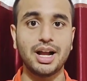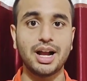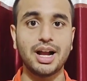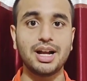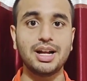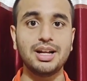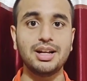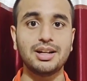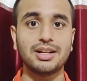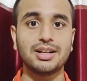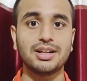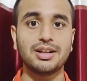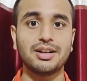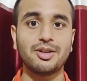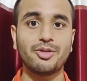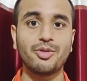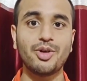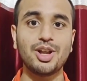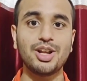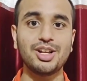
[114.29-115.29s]
and
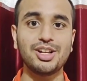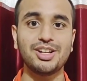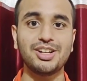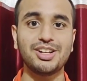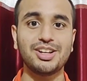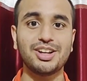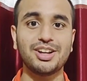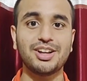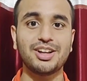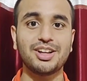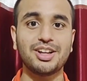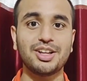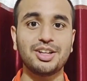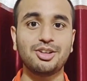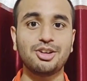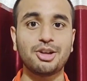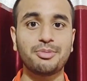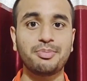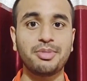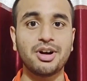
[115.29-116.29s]
when
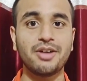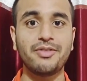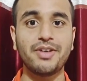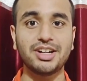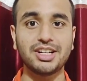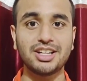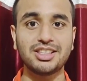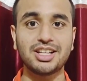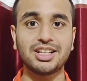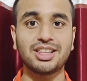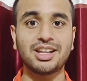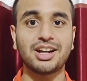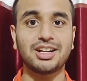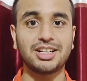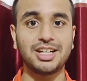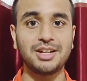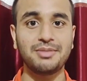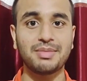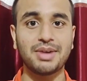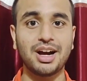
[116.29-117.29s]
you're perfect in the
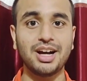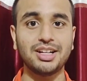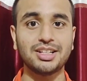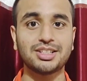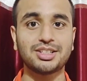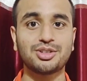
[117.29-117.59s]
30 marks,